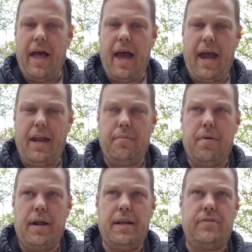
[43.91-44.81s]
I had him
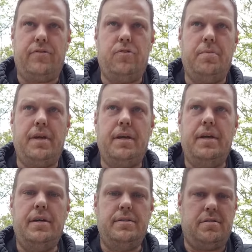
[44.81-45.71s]
bring this to me
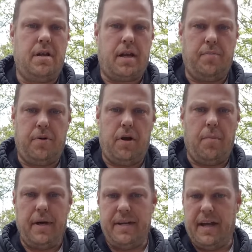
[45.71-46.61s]
so that I could put it on
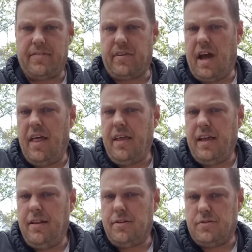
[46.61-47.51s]
my desk. I think
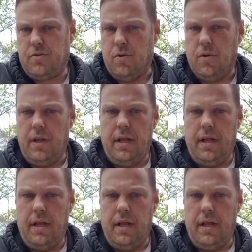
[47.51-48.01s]
it looks cool.